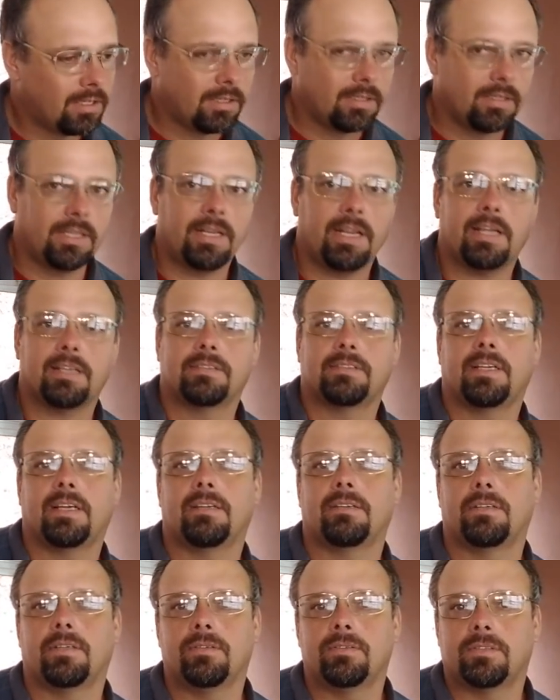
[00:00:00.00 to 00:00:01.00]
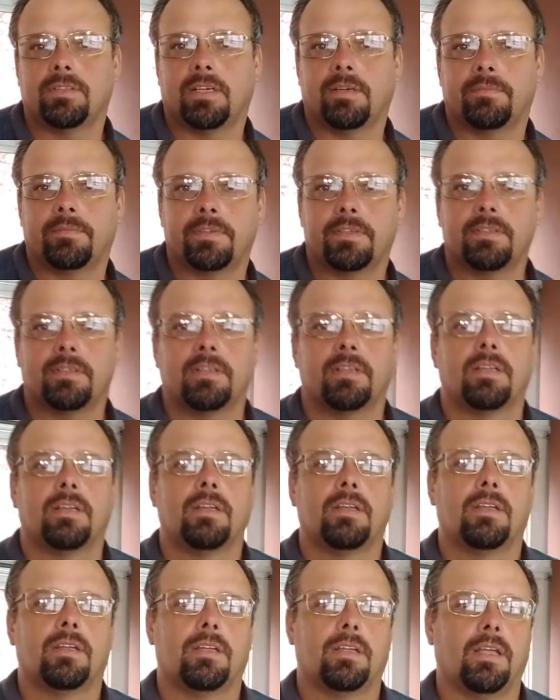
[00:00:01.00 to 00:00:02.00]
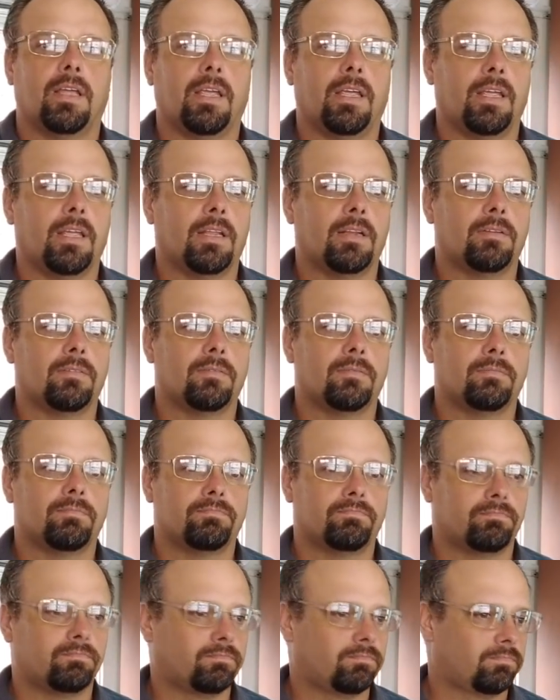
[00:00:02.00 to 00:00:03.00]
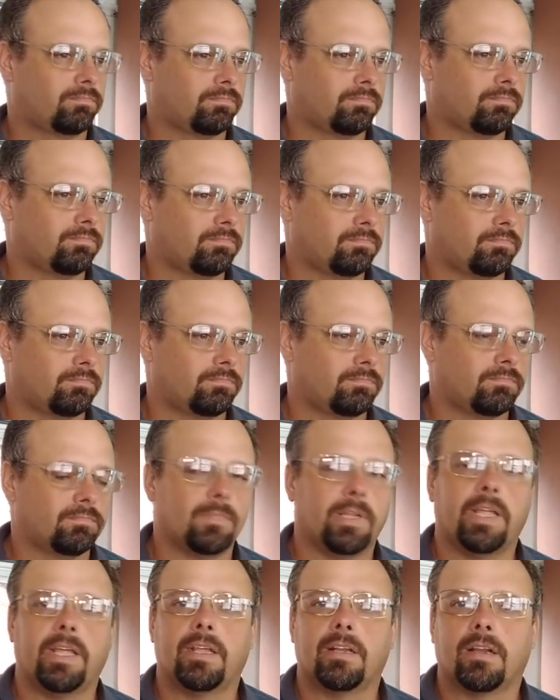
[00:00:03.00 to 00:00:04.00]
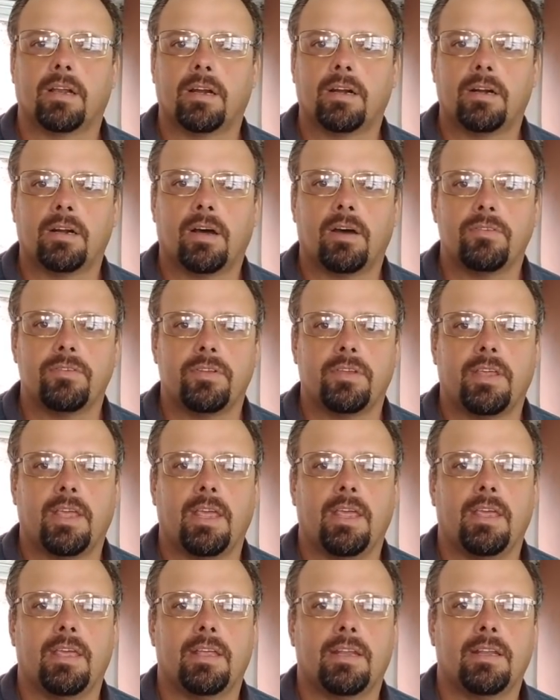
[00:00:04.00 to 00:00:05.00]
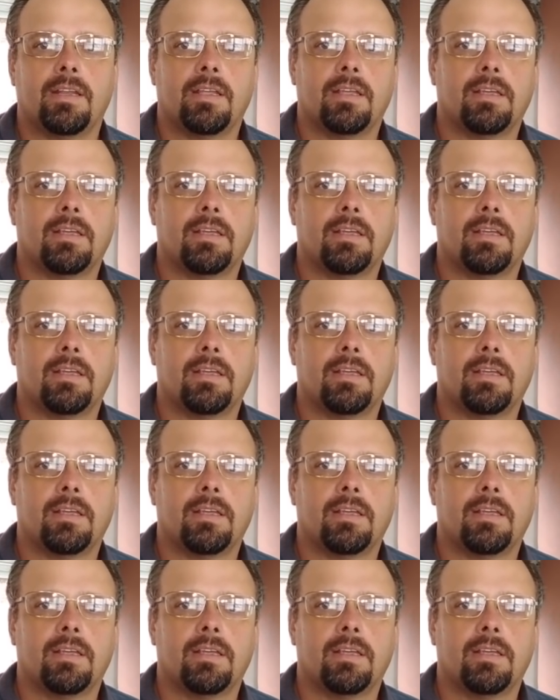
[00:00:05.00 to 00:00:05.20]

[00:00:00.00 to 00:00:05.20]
Get outside and do something, and learn all you can.